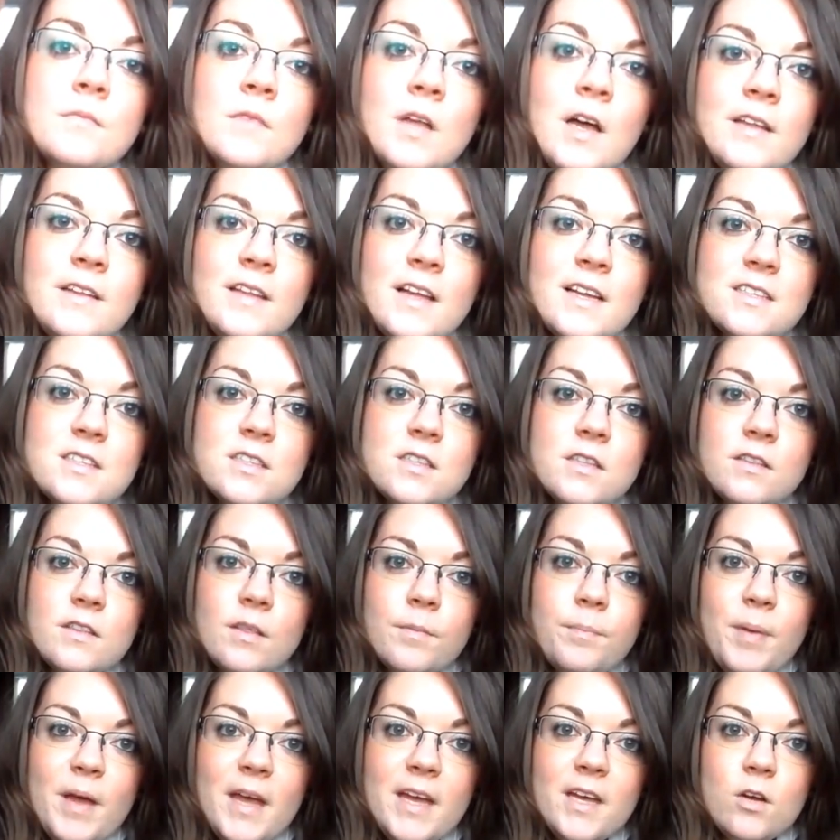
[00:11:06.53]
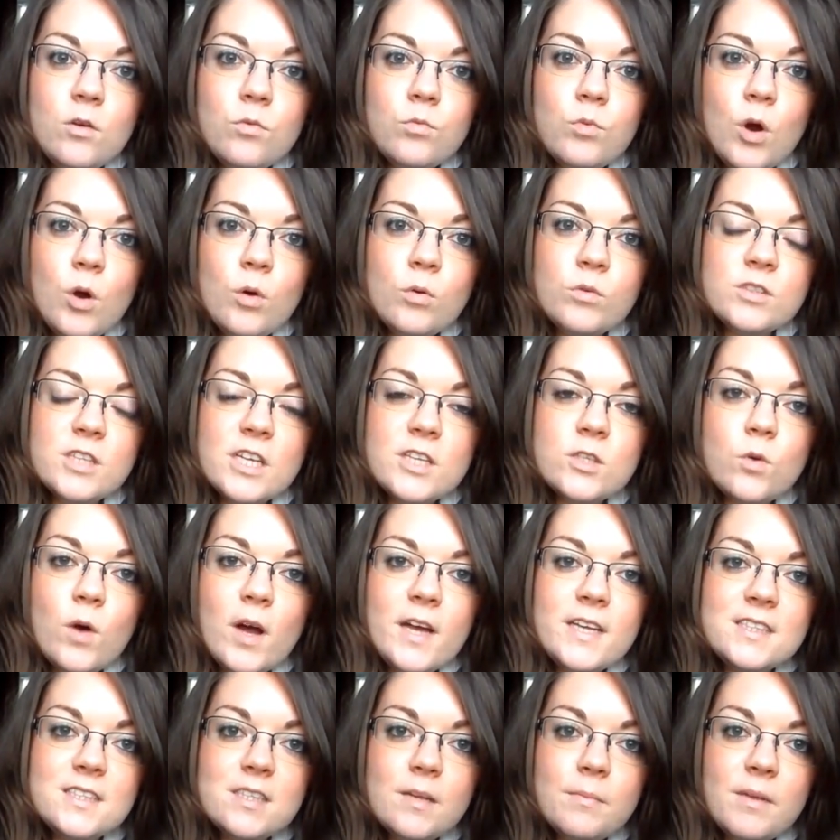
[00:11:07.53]
And that's the Pink Rose. It's
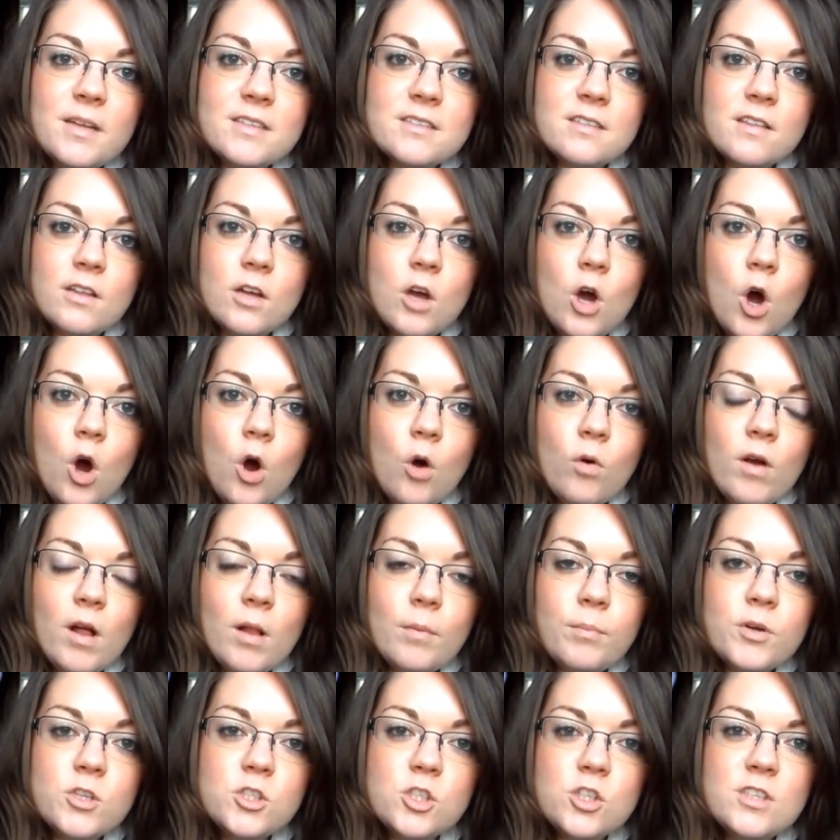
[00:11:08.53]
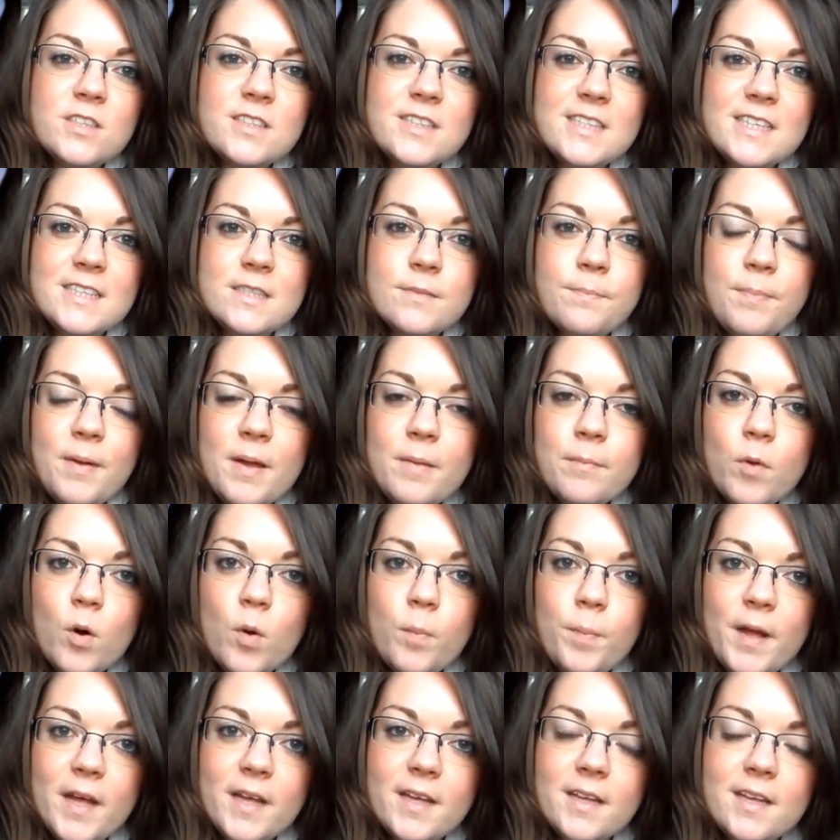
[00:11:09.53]
quite similar to the coral, but as you can see, it's a bit more
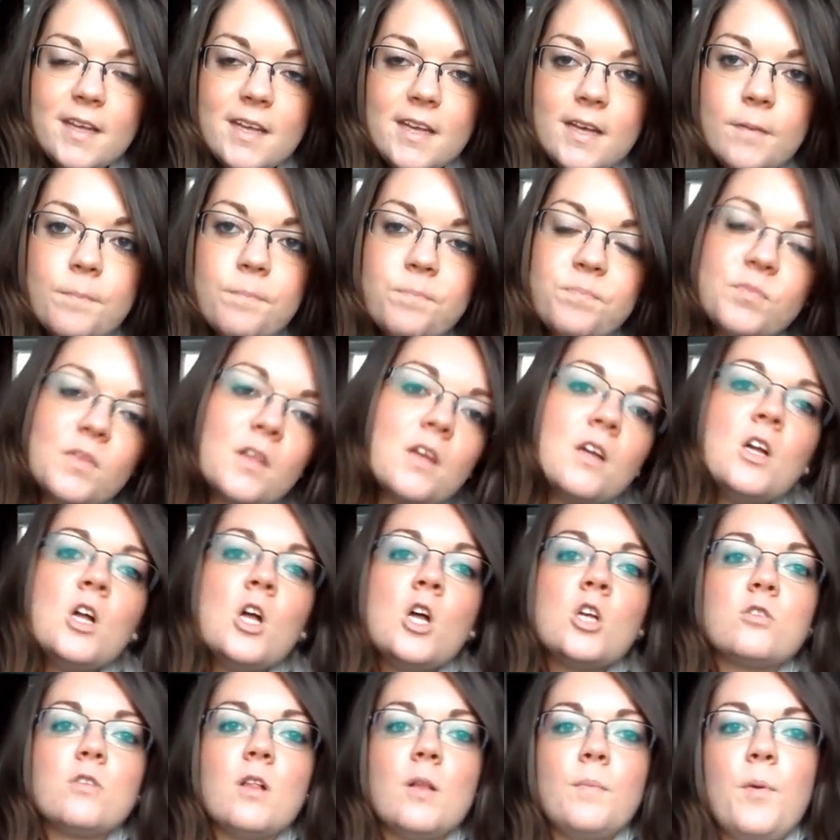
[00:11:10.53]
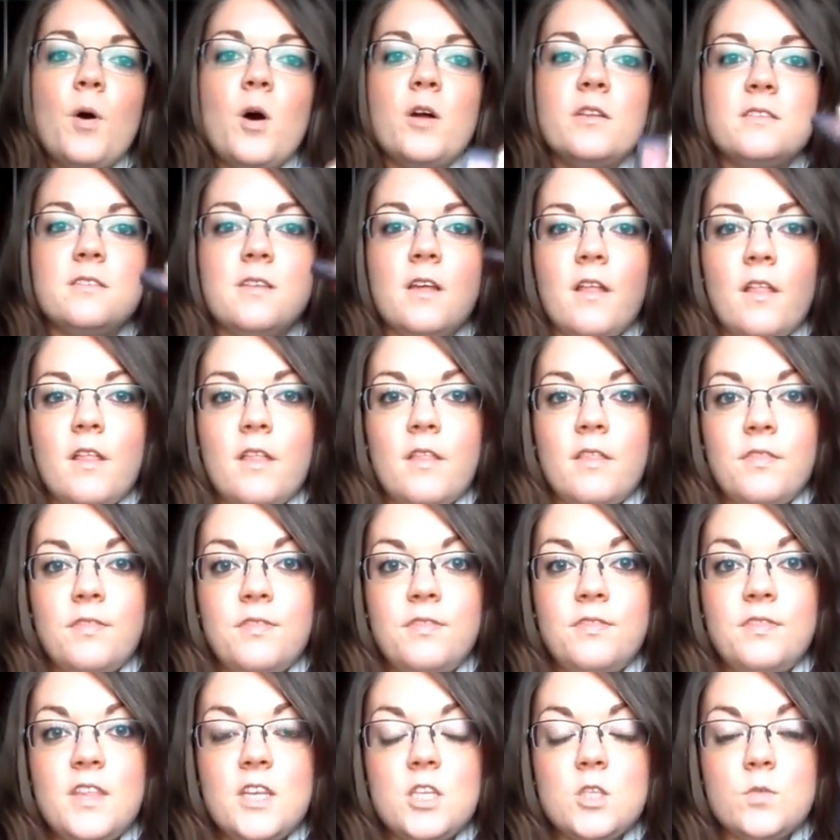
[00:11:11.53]
pinky. So I'll put
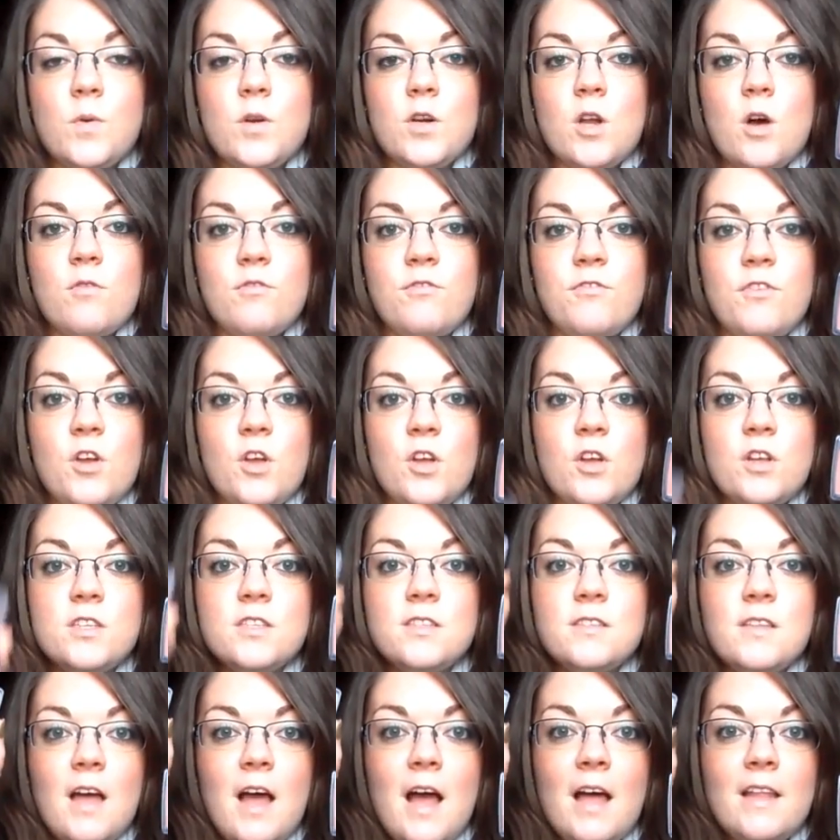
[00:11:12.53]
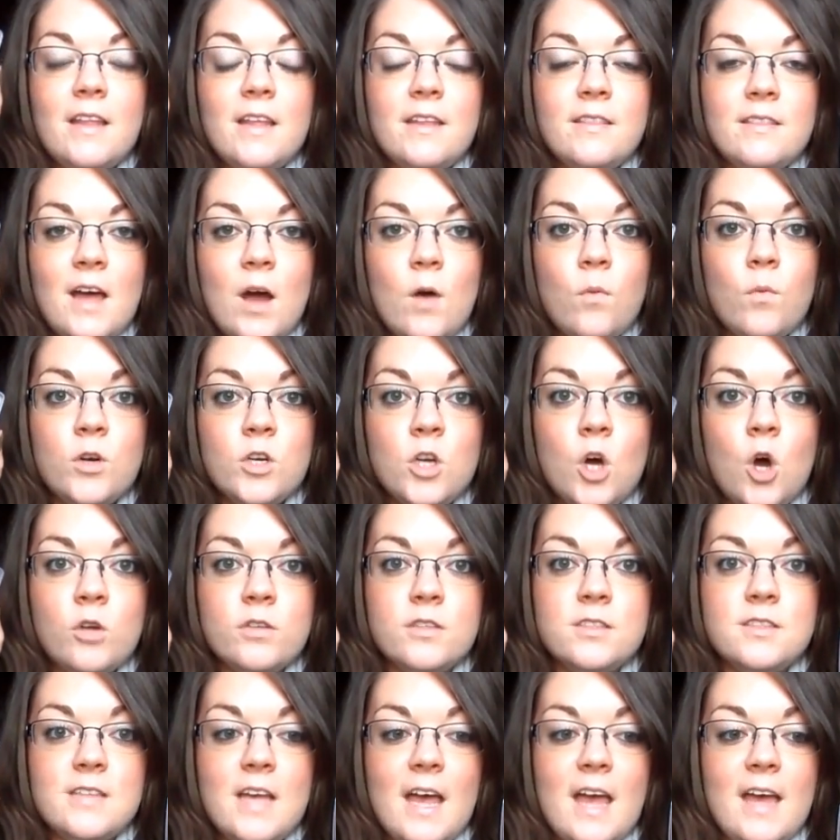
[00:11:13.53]
this one on first and then that one
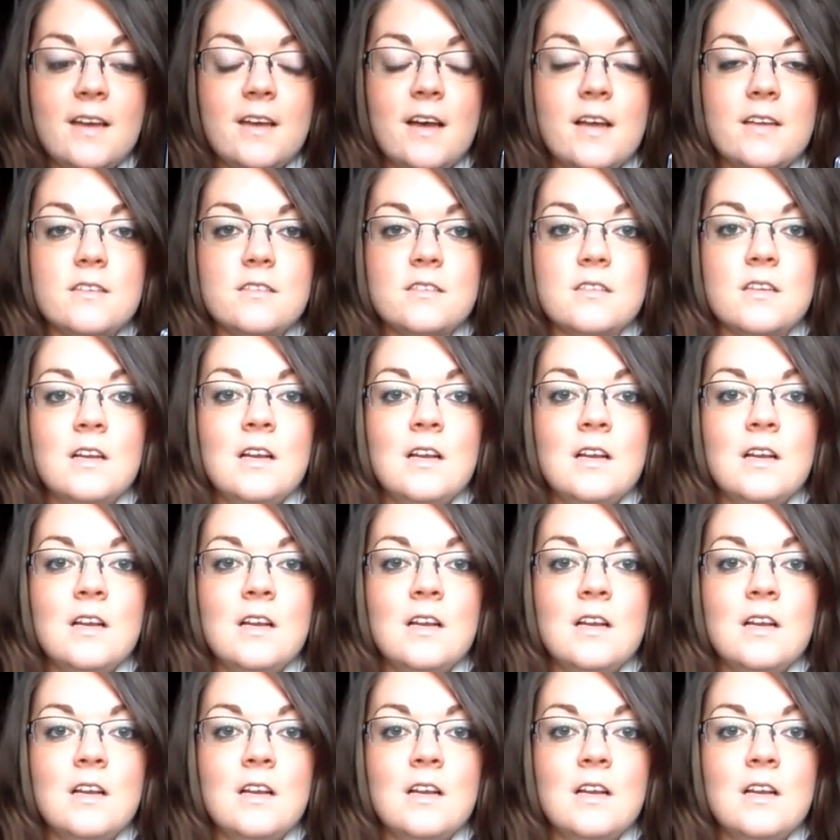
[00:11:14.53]
on second.